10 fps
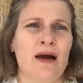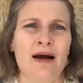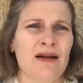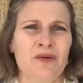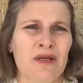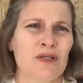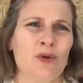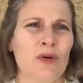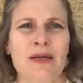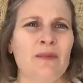I don't know what you're
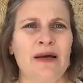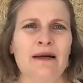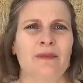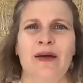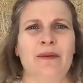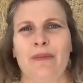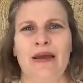talking about